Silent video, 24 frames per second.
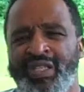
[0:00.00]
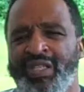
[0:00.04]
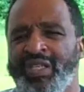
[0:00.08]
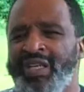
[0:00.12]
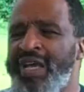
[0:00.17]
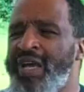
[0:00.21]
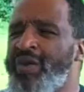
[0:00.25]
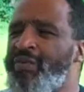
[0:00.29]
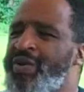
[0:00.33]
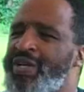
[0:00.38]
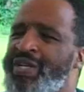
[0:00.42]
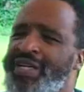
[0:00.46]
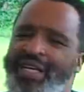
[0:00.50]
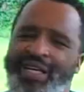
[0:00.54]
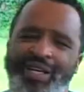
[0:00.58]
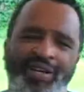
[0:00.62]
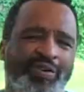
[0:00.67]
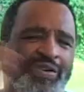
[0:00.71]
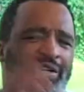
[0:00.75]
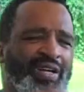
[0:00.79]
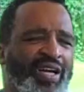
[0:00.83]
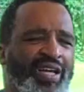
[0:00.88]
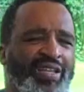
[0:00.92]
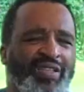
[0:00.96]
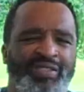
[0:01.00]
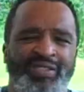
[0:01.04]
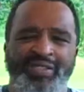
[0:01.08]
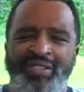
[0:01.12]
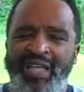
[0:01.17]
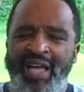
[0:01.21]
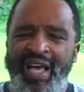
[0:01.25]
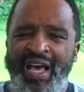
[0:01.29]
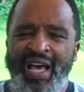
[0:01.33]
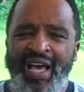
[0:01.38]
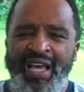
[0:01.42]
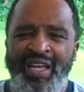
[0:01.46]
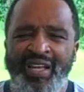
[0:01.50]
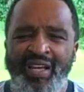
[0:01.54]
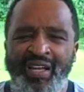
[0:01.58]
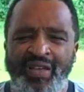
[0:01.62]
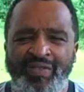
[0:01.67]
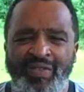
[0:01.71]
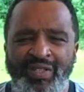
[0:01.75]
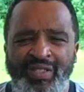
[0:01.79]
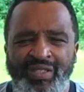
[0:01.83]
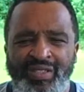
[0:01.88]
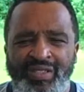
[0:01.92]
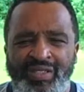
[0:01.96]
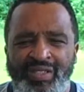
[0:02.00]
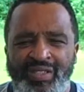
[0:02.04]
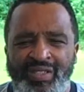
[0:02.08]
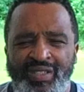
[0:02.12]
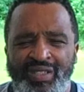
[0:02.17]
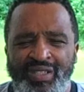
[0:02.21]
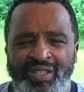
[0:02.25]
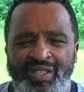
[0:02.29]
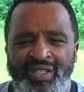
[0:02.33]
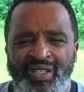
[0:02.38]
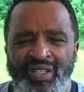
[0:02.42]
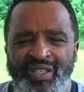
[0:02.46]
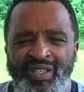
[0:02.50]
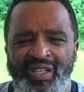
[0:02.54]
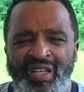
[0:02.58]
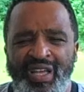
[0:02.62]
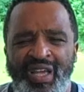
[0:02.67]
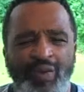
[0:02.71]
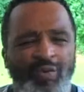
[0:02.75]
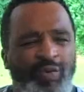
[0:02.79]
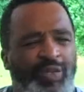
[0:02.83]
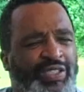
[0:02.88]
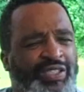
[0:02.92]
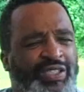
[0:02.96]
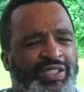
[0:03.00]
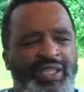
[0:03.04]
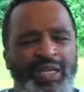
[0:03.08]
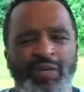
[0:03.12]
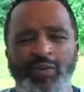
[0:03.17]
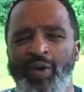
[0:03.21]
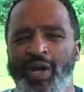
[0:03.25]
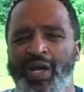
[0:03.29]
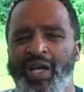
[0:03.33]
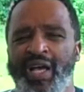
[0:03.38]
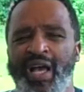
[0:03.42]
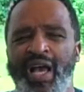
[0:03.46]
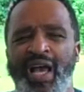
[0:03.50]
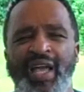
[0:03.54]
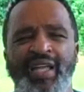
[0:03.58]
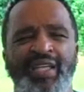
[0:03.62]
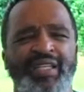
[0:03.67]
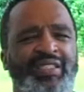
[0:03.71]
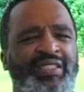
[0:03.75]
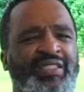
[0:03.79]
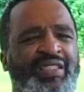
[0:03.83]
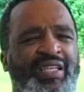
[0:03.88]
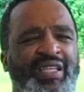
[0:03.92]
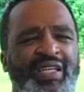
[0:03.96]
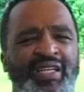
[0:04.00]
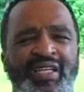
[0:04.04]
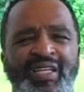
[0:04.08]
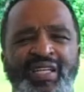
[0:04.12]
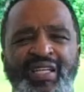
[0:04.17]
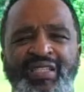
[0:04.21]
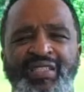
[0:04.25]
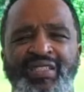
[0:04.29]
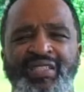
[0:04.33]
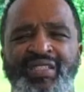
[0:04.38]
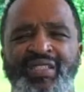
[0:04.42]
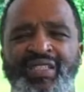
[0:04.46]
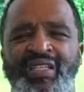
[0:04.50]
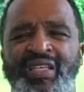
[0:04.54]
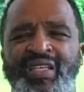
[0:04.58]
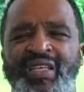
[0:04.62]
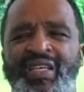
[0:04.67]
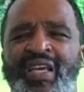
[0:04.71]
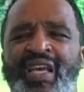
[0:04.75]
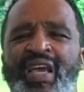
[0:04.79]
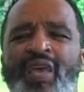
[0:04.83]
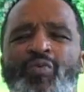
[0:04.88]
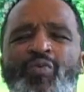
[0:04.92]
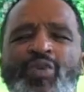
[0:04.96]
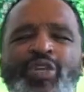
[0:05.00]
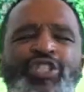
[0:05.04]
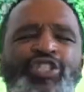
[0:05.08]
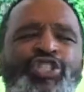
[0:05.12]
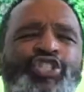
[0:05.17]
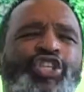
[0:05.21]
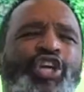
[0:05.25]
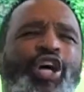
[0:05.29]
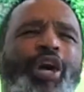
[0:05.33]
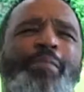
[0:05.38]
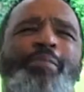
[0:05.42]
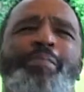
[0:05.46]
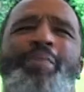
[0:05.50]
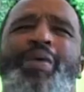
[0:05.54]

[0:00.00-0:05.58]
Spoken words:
And we get on the other side of it, and we see what God has done, and we jump